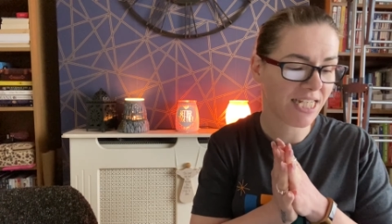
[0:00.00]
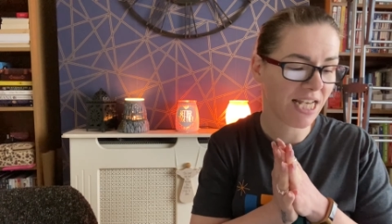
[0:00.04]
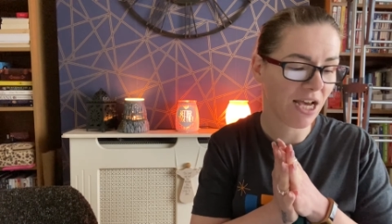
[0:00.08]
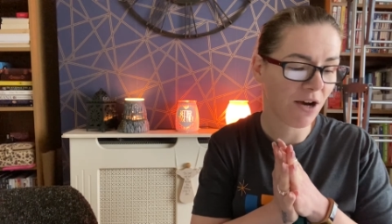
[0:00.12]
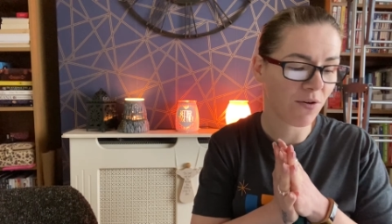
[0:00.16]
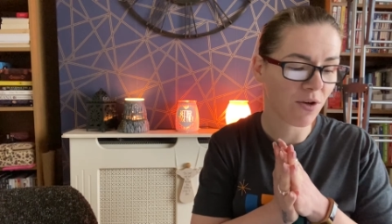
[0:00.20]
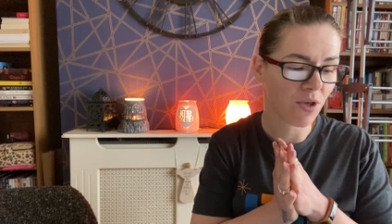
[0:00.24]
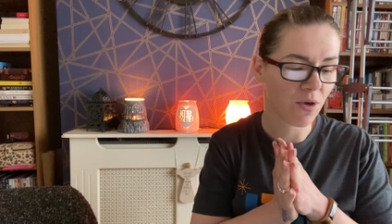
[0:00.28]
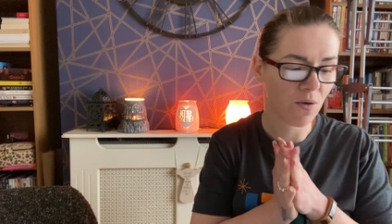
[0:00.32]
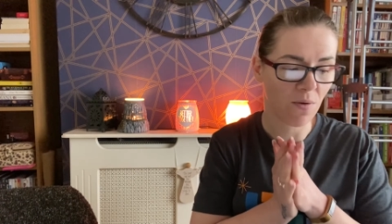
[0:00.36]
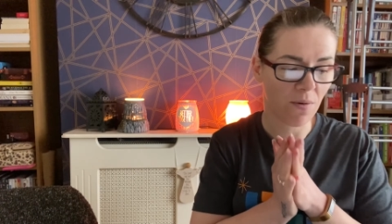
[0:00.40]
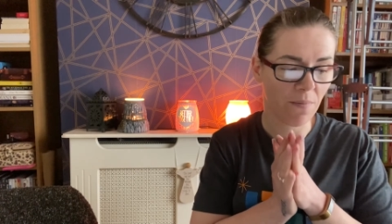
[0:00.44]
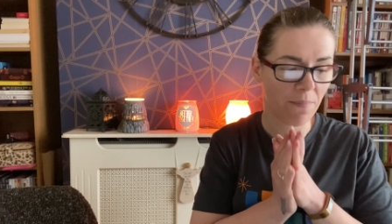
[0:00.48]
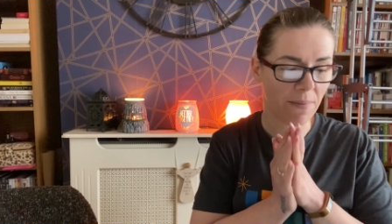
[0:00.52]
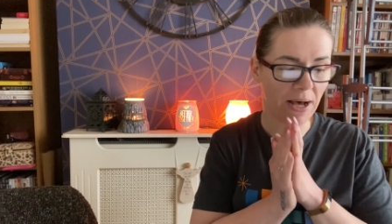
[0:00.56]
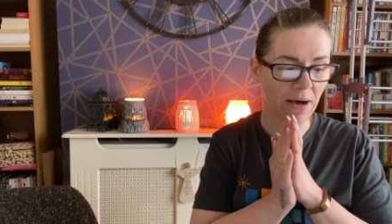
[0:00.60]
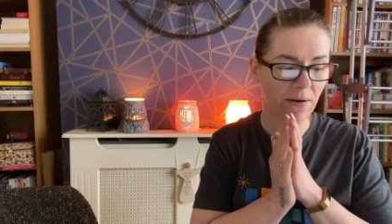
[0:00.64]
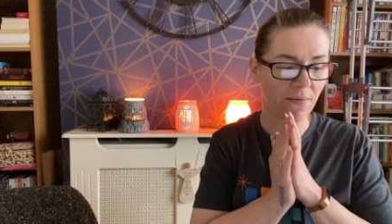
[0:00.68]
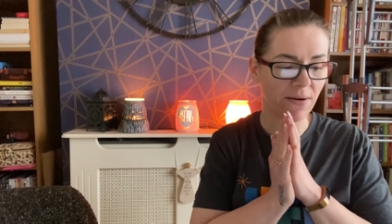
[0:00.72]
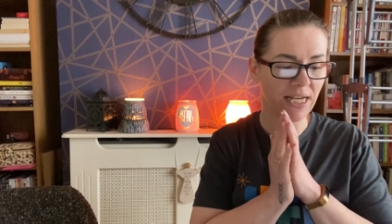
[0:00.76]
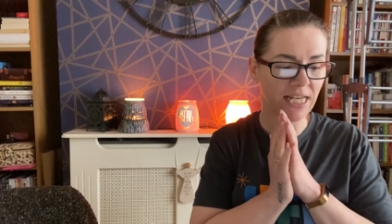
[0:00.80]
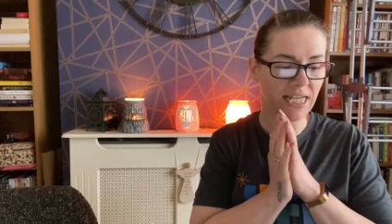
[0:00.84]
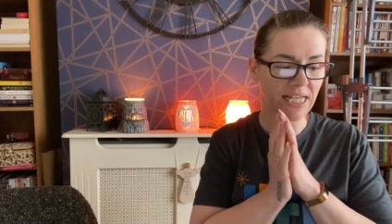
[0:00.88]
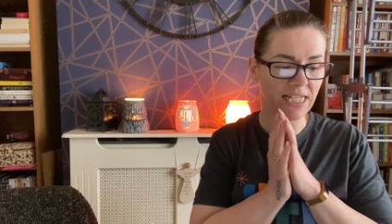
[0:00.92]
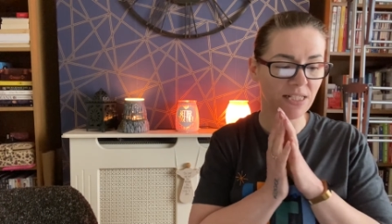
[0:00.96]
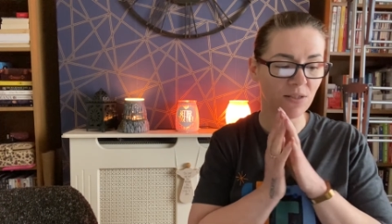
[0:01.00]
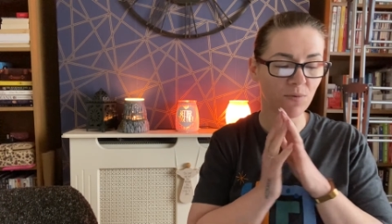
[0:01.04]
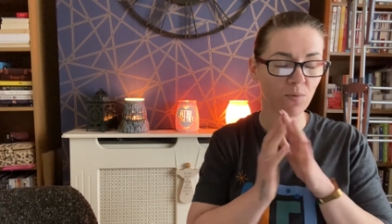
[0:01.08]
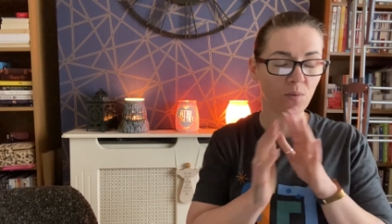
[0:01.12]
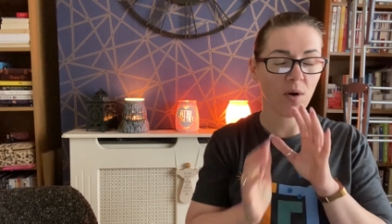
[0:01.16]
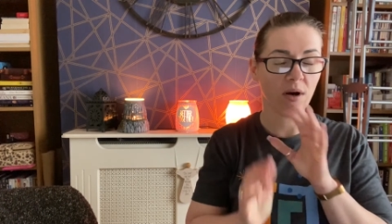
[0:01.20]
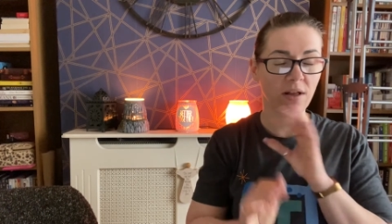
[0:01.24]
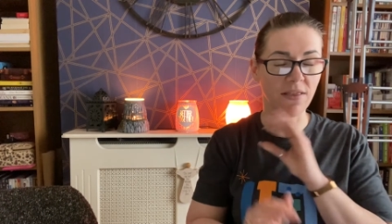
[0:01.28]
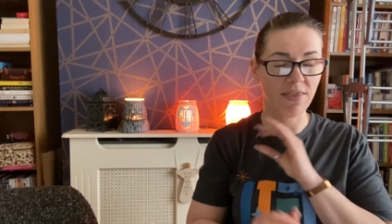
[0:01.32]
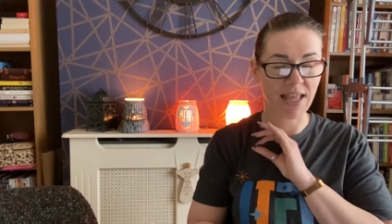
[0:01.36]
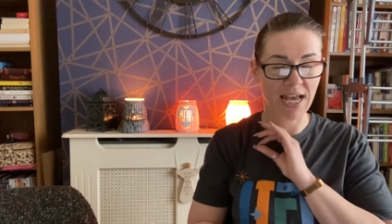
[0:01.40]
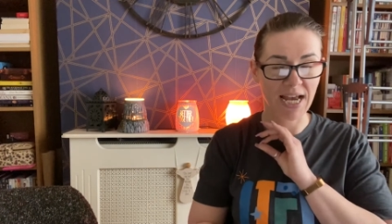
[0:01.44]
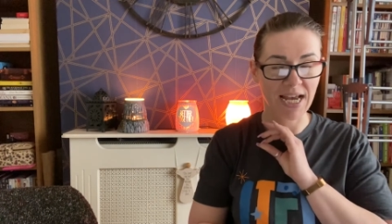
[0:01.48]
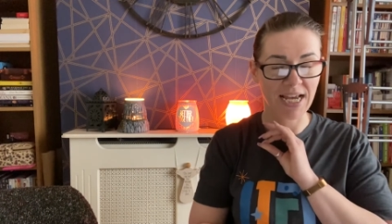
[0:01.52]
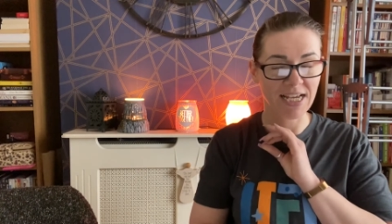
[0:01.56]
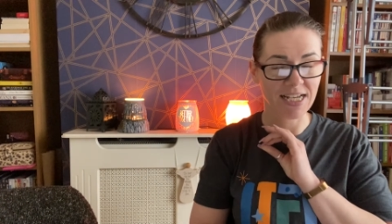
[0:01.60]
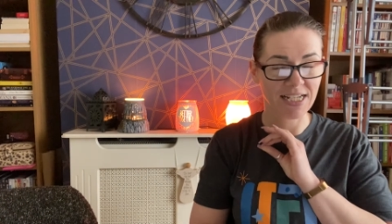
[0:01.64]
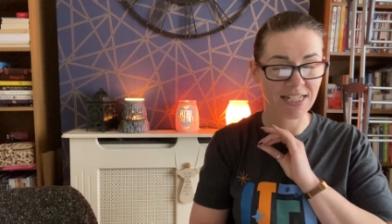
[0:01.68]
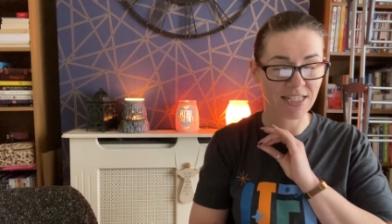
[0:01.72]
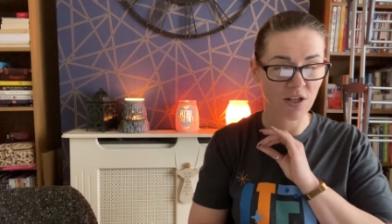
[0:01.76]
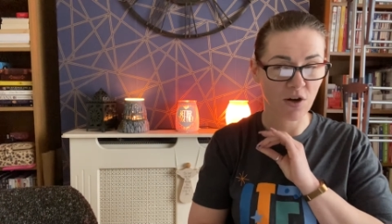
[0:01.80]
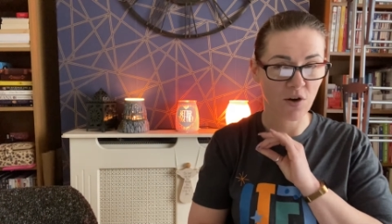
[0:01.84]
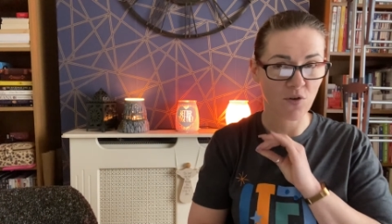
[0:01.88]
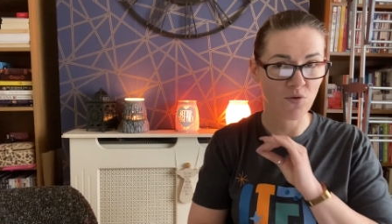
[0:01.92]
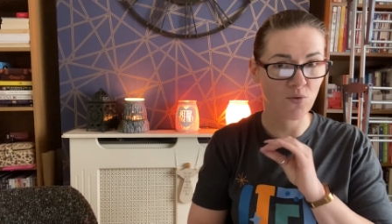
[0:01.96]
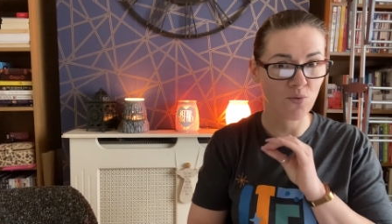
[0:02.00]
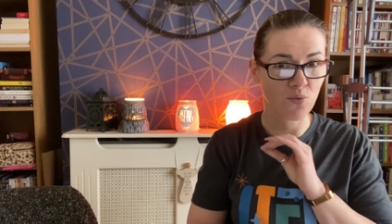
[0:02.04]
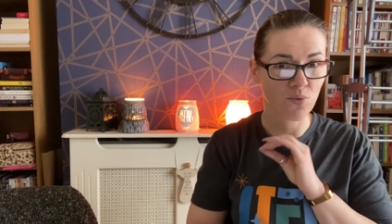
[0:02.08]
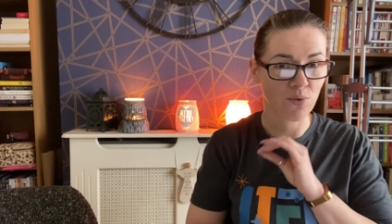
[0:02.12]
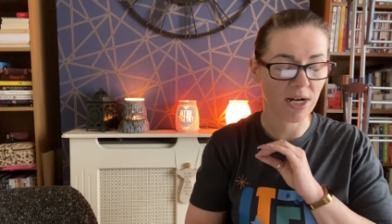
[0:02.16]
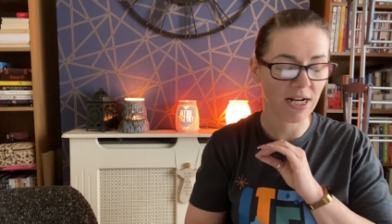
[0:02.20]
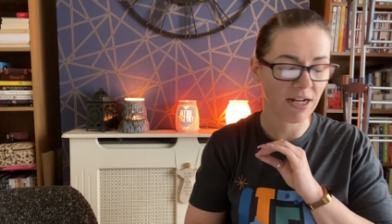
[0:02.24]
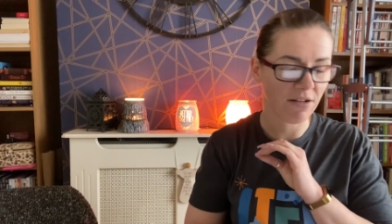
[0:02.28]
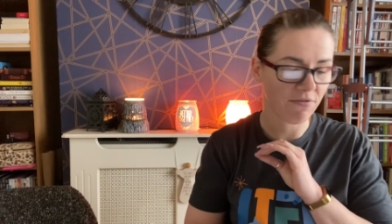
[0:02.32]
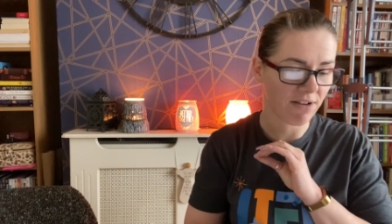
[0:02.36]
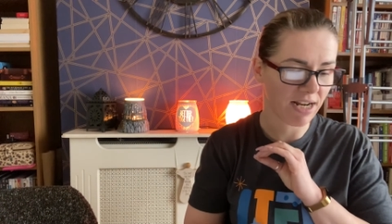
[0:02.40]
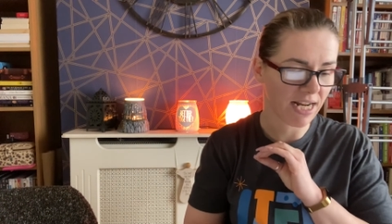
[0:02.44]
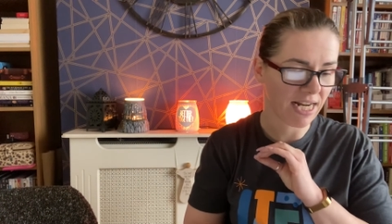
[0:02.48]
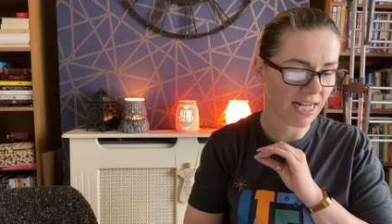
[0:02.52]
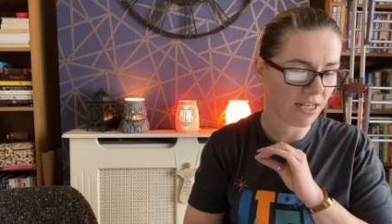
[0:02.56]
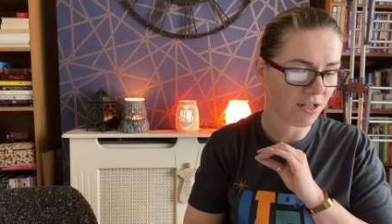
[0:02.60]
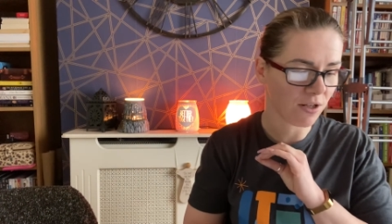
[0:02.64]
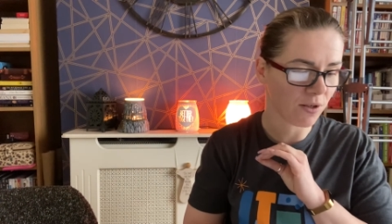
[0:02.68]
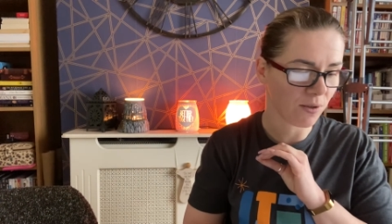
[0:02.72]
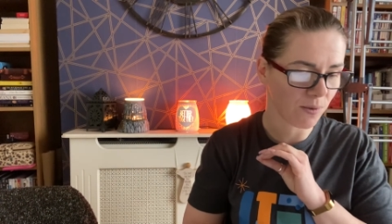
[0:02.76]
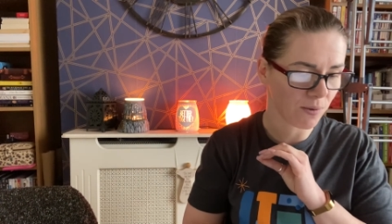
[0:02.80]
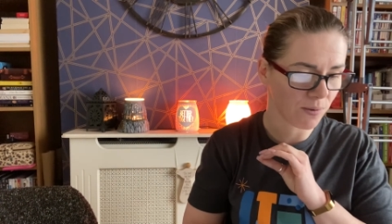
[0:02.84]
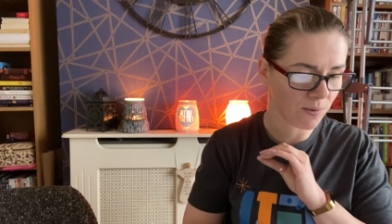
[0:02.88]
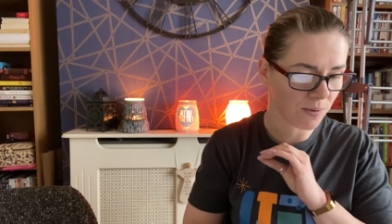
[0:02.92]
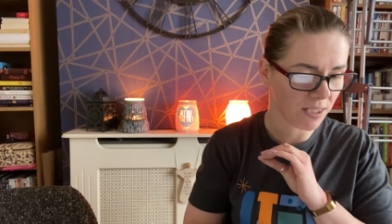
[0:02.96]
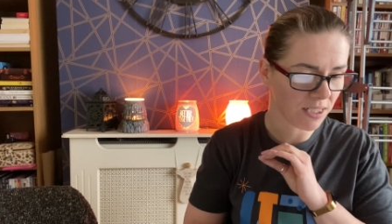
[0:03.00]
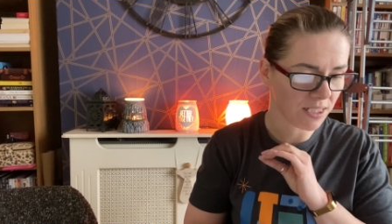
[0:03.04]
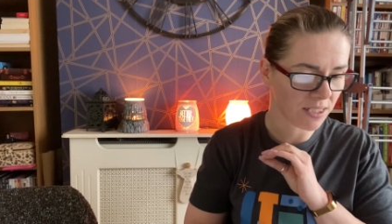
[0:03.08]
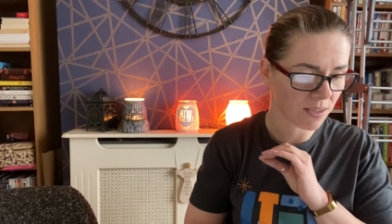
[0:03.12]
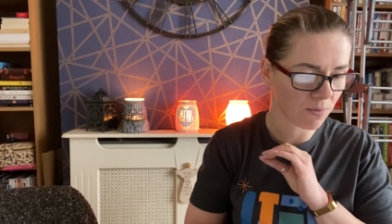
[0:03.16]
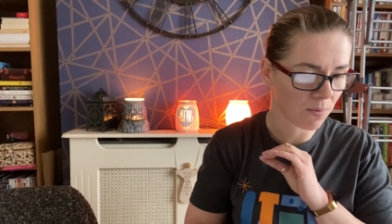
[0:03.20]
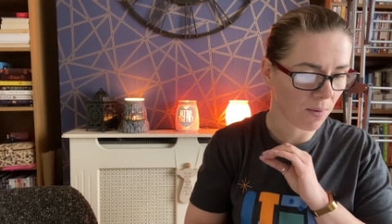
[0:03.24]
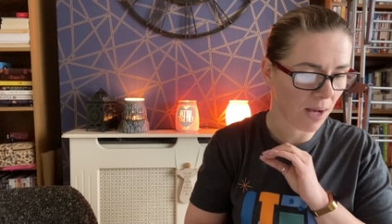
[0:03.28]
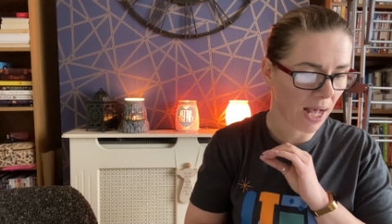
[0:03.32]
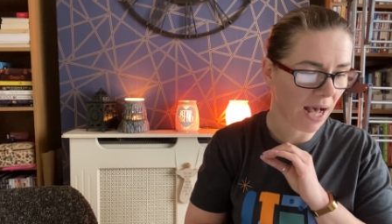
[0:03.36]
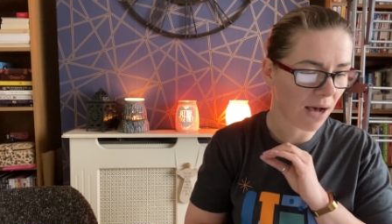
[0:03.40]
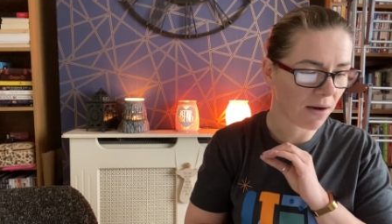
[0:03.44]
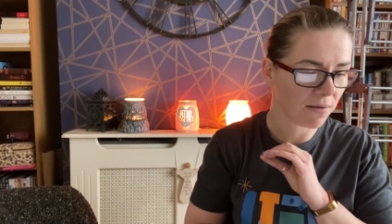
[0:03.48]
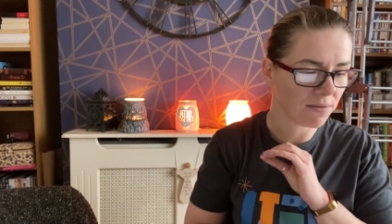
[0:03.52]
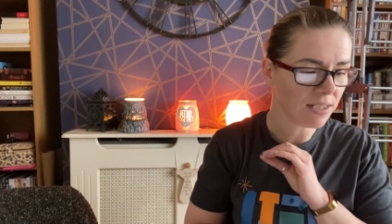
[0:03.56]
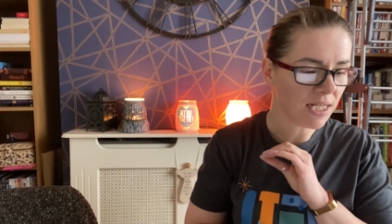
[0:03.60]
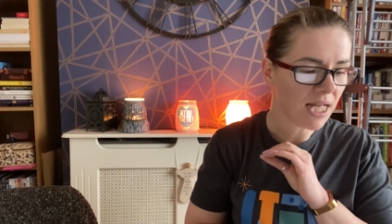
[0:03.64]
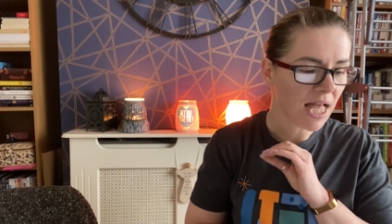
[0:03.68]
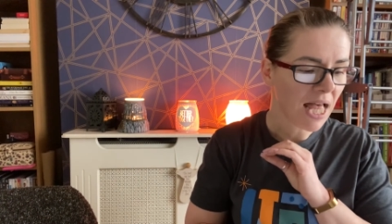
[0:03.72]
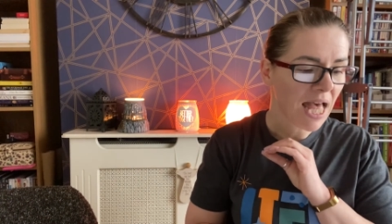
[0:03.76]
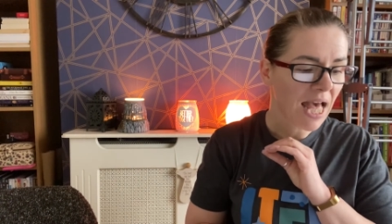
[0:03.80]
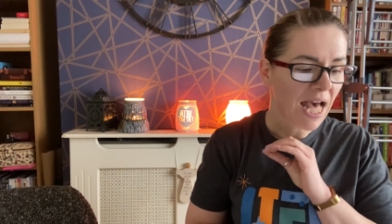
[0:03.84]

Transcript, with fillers: tell you about is one that is really, really cool as well.